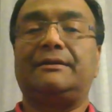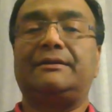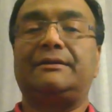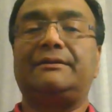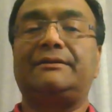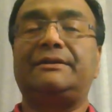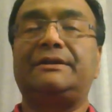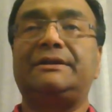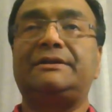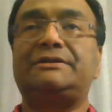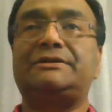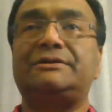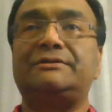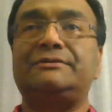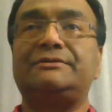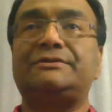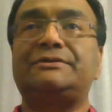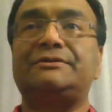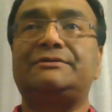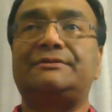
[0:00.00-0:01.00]
The
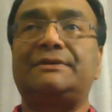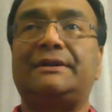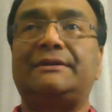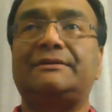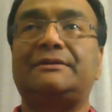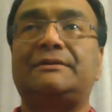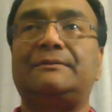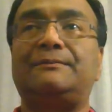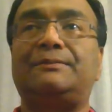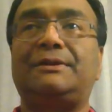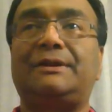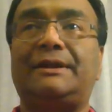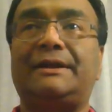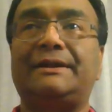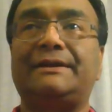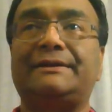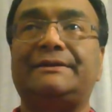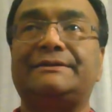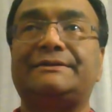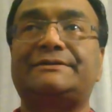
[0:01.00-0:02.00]
issues around
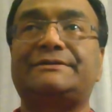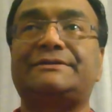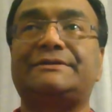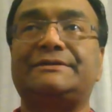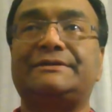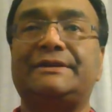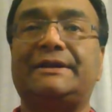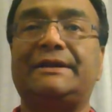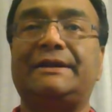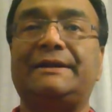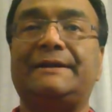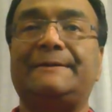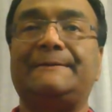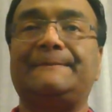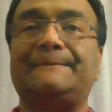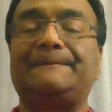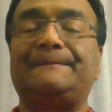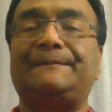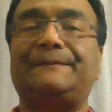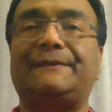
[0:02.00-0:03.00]
compliance today
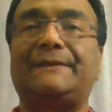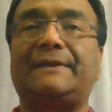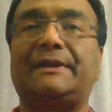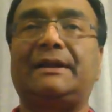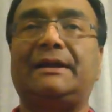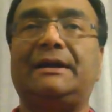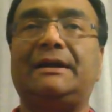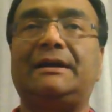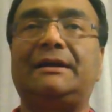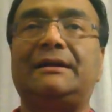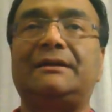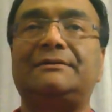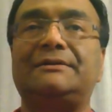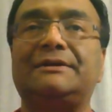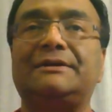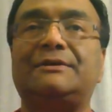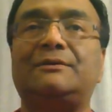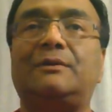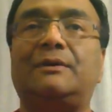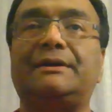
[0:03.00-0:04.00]
are
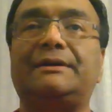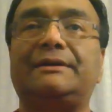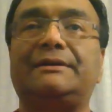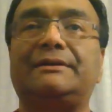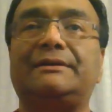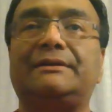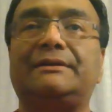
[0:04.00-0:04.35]
really quite